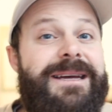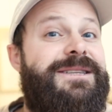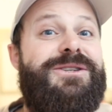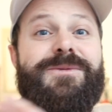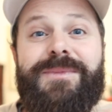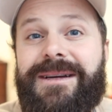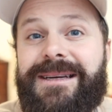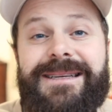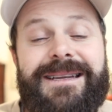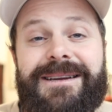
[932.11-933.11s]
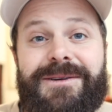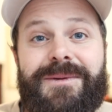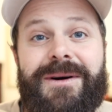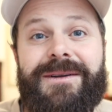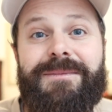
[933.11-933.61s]
It's super easy to do
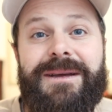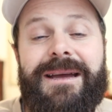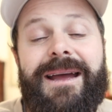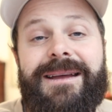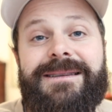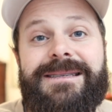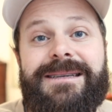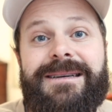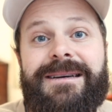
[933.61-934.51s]
on Behance.